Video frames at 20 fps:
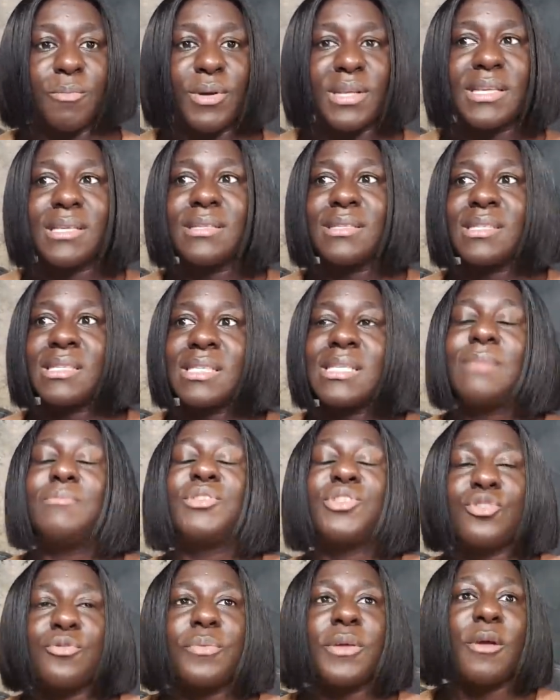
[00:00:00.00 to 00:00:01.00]
But it
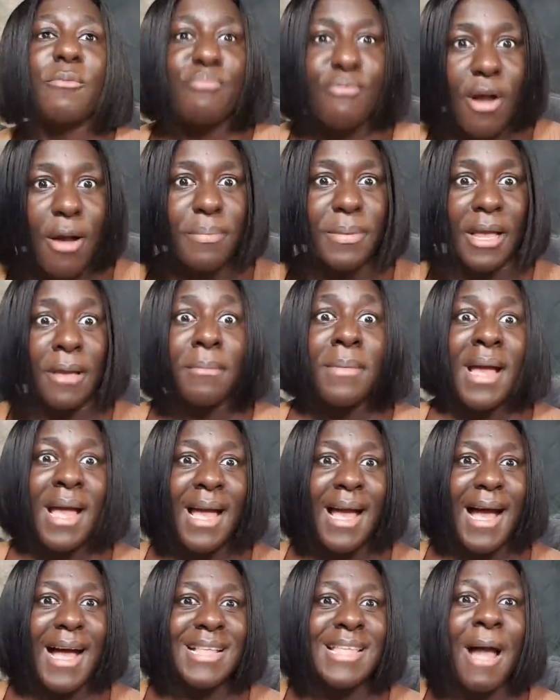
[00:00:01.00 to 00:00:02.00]
seems to be a problem
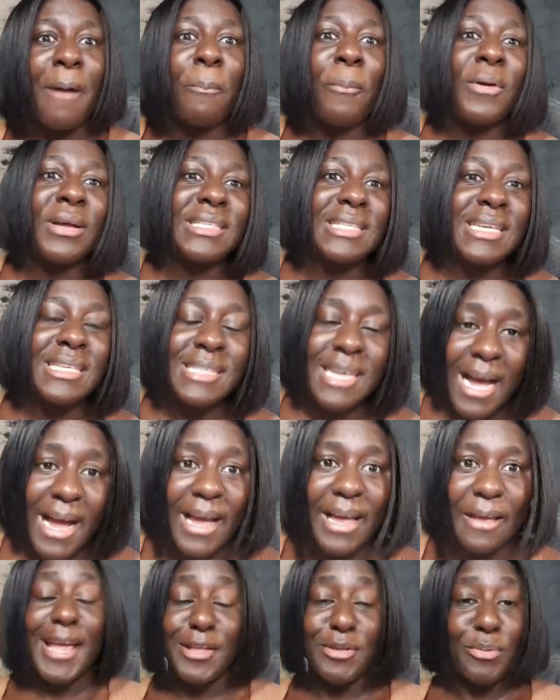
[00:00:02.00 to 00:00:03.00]
at that point in time.